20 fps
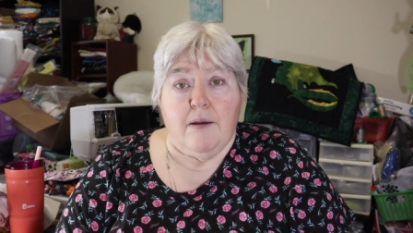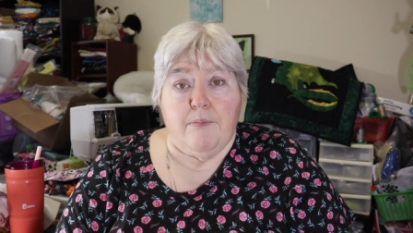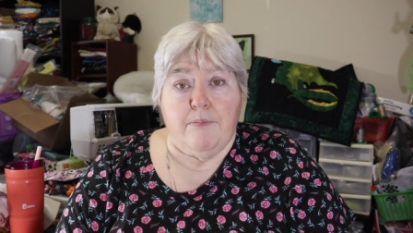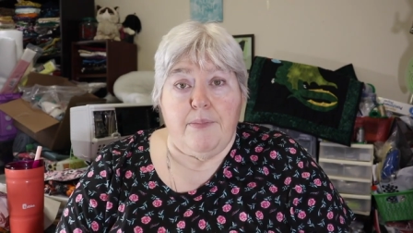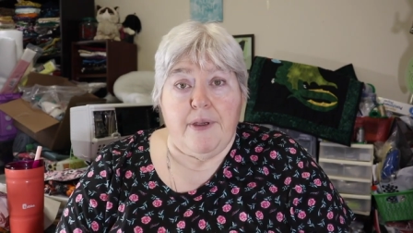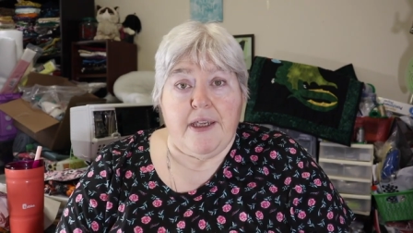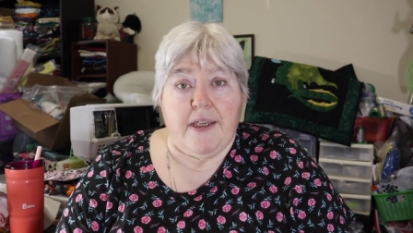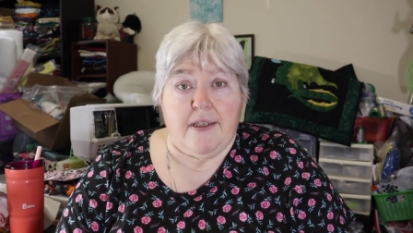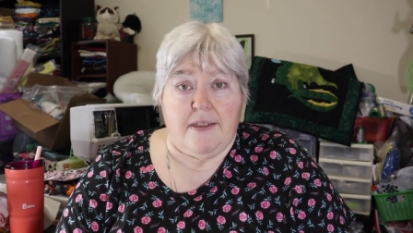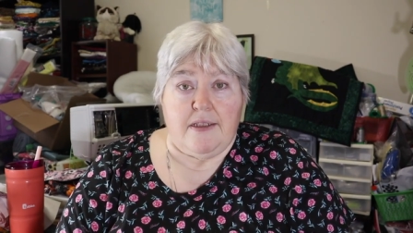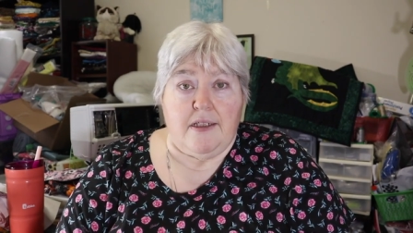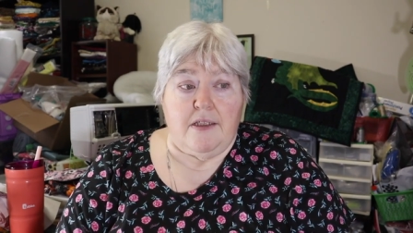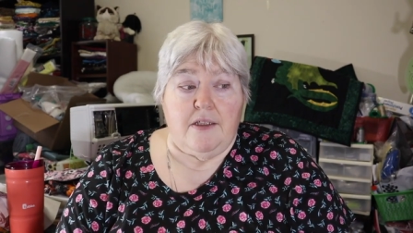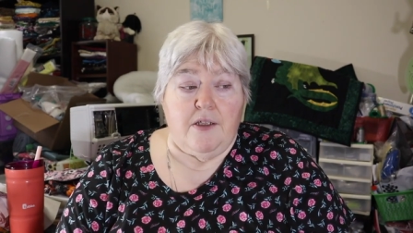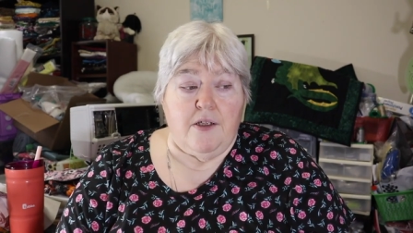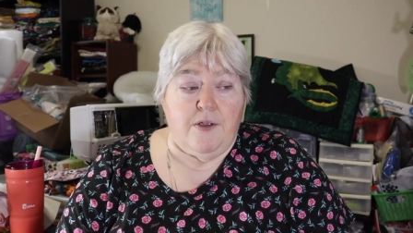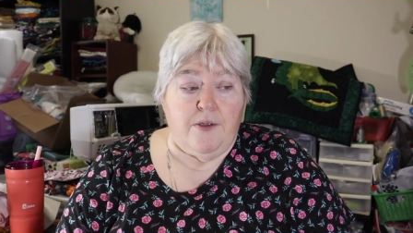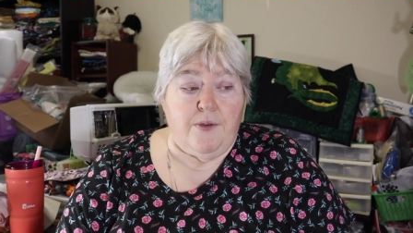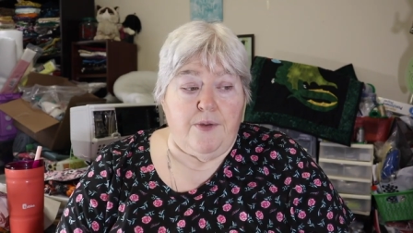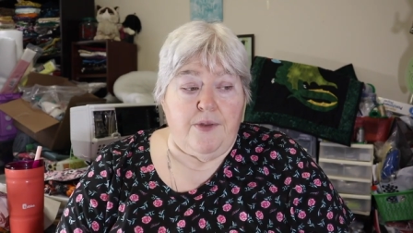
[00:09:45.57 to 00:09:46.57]
because I
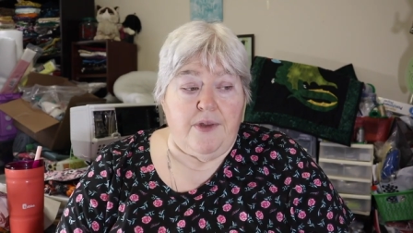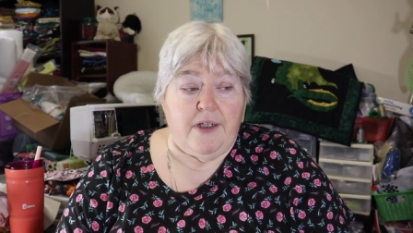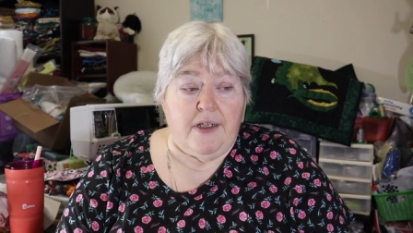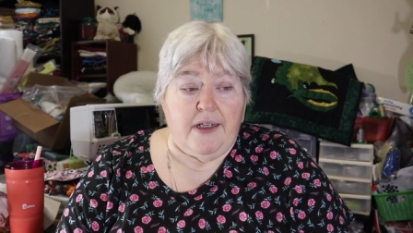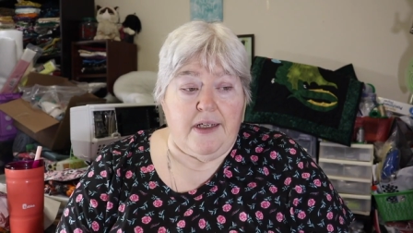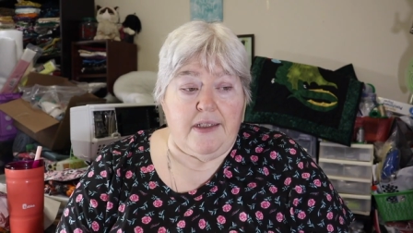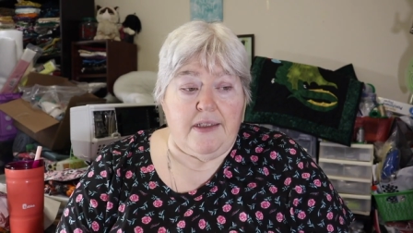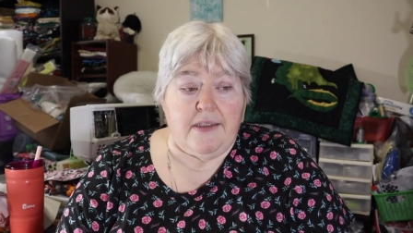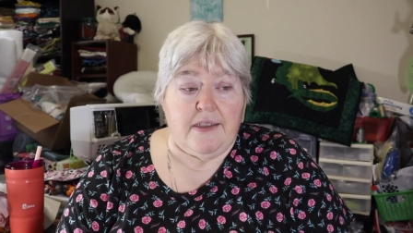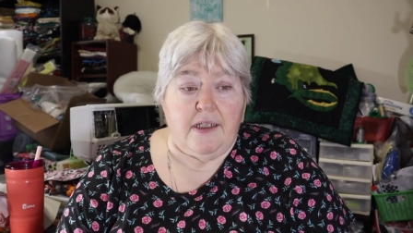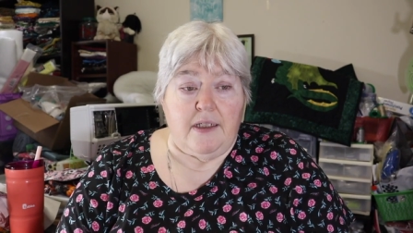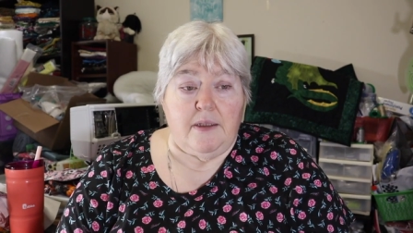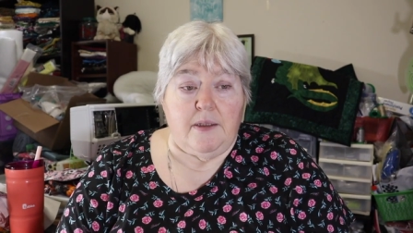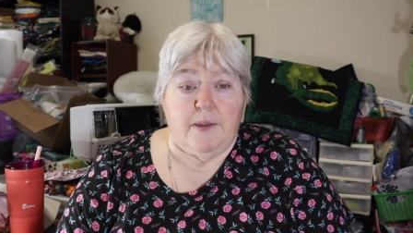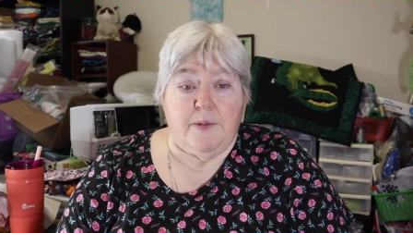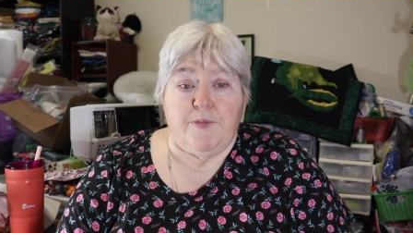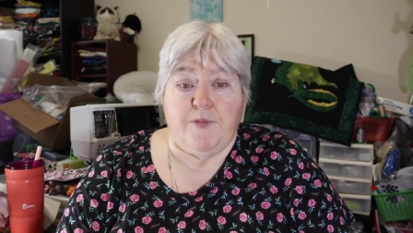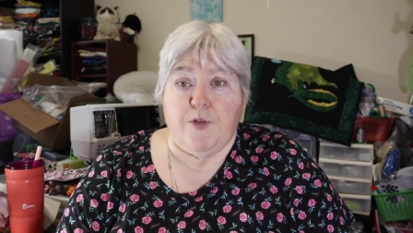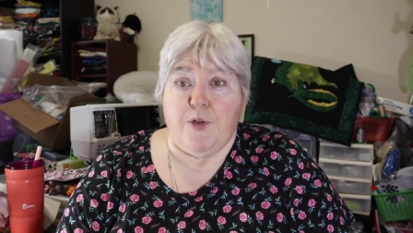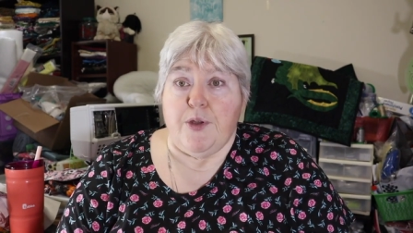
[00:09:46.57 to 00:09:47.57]
know that I'd signed
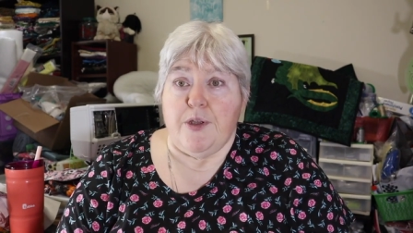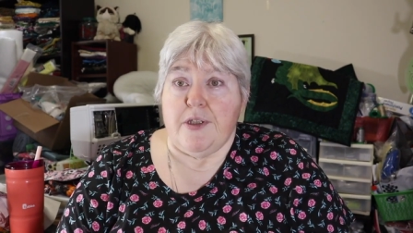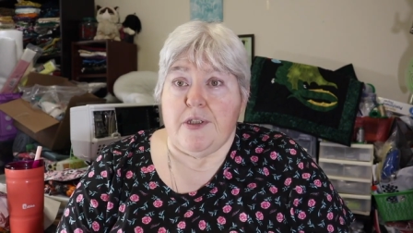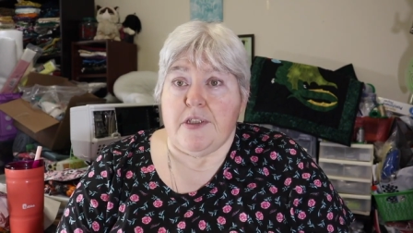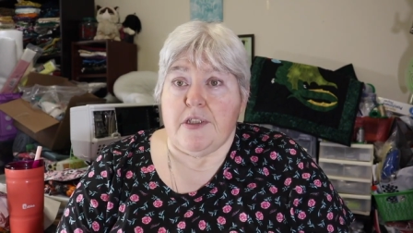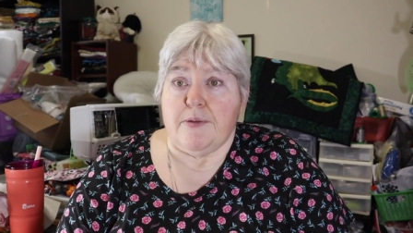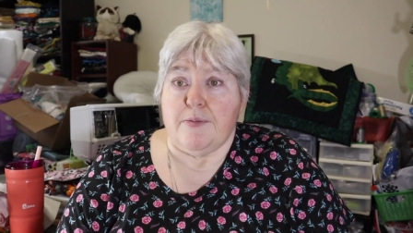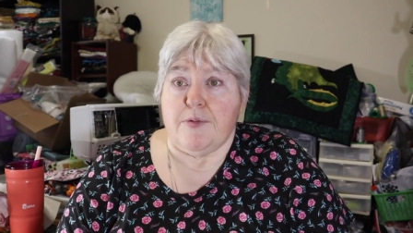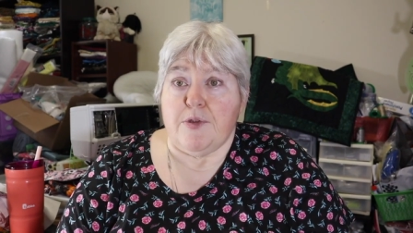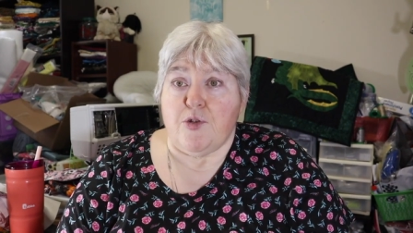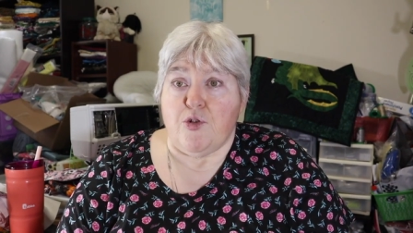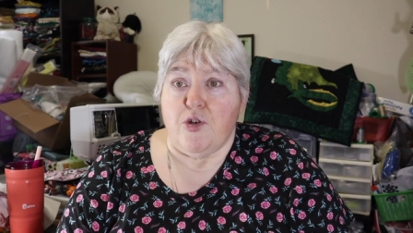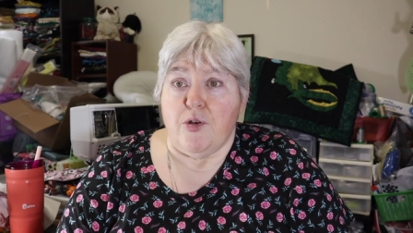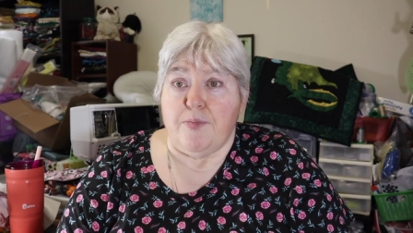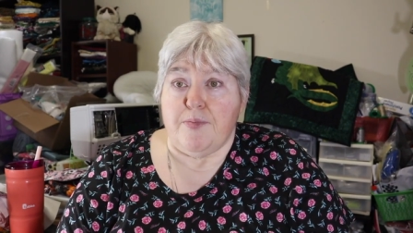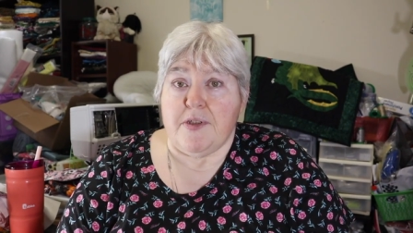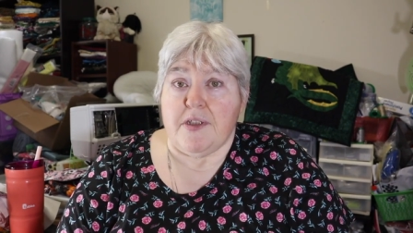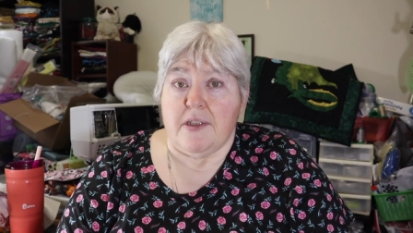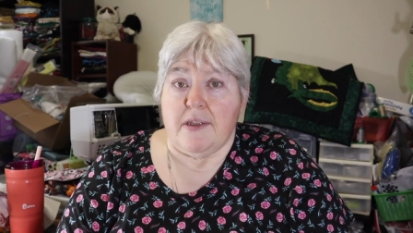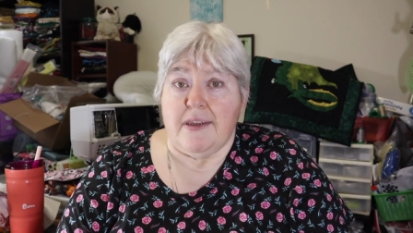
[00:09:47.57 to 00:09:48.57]
up for the
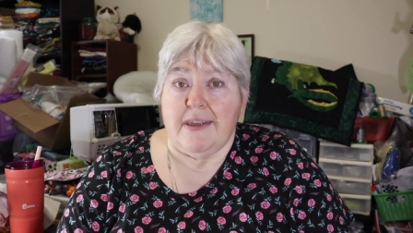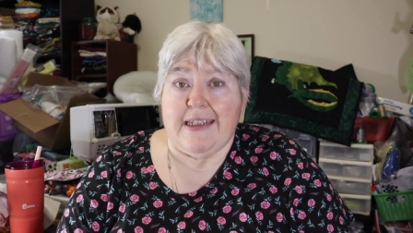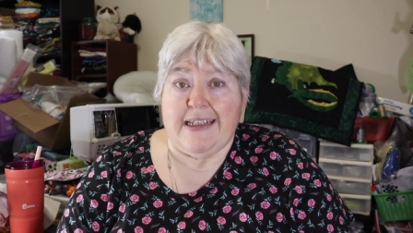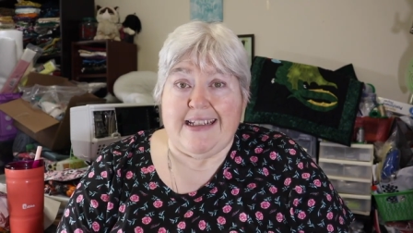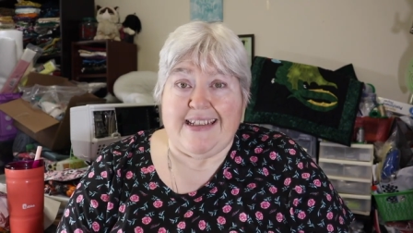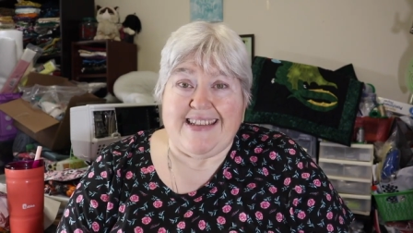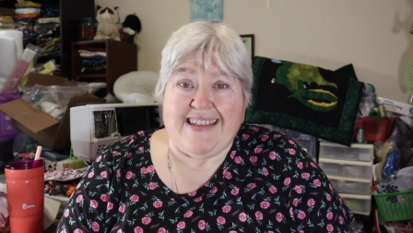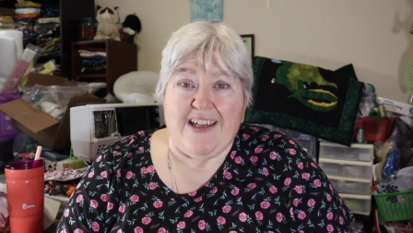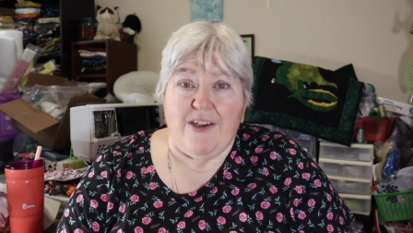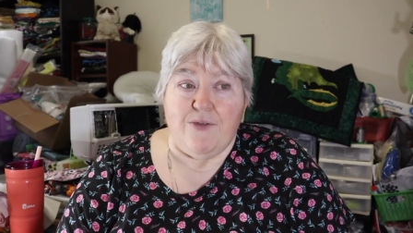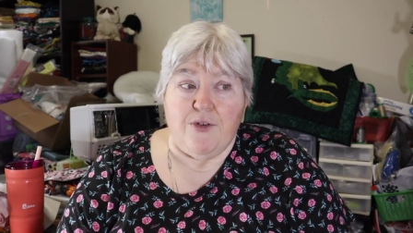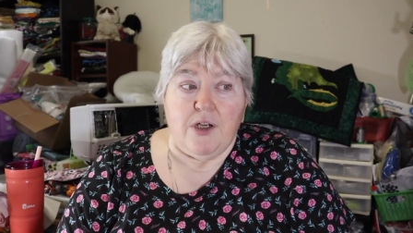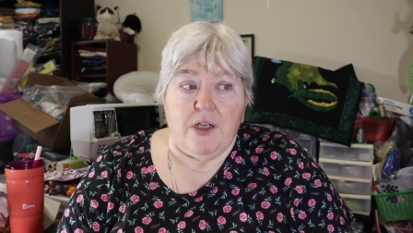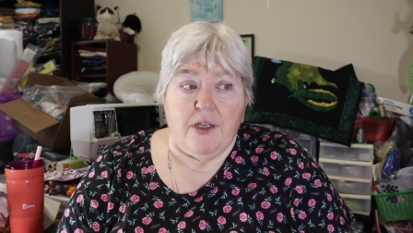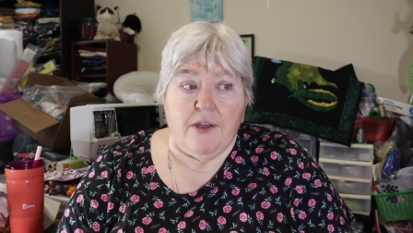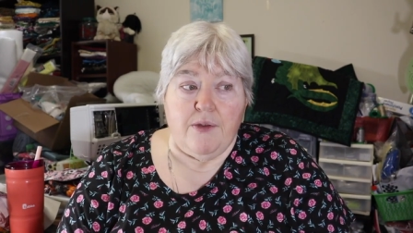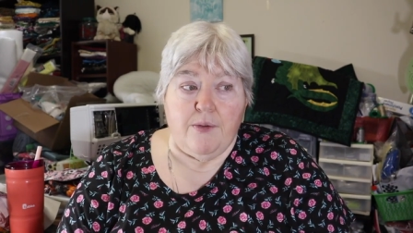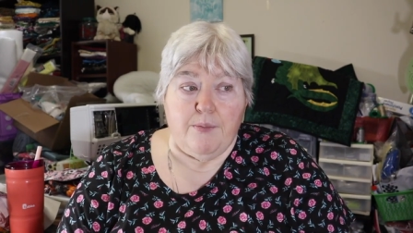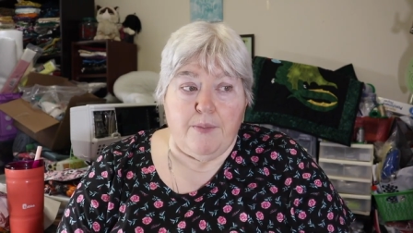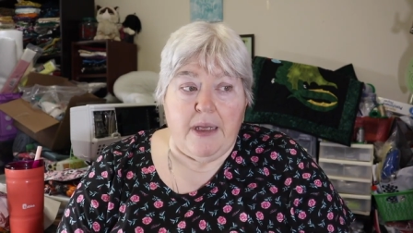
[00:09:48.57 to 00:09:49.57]
subscription that is every
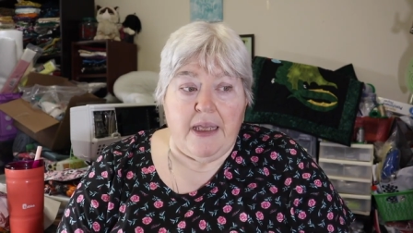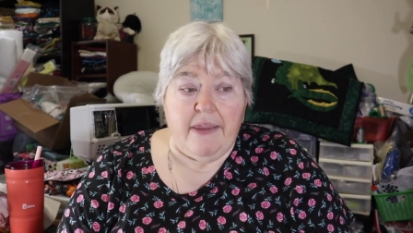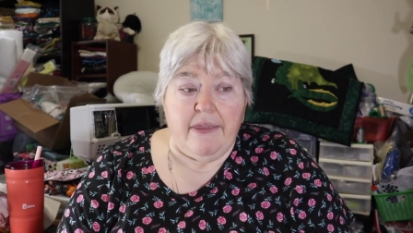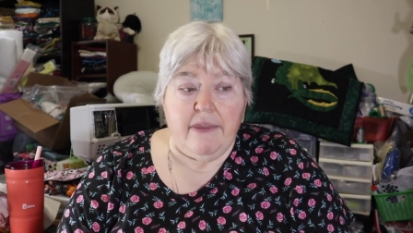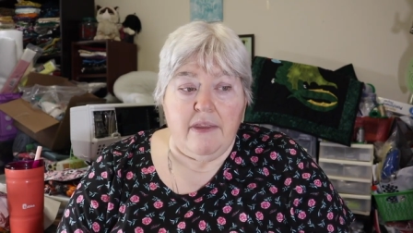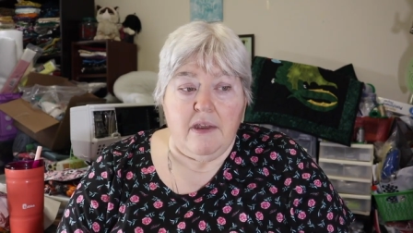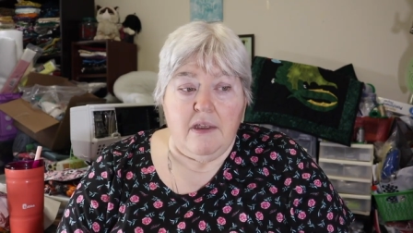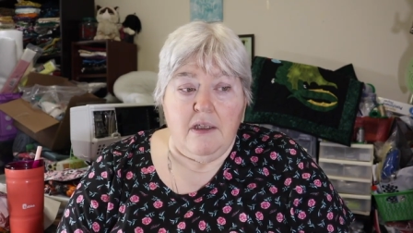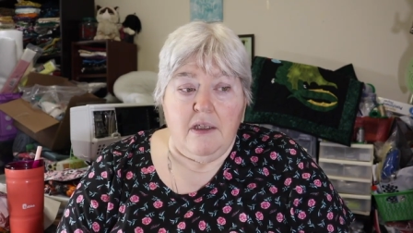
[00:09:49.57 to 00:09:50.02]
other month.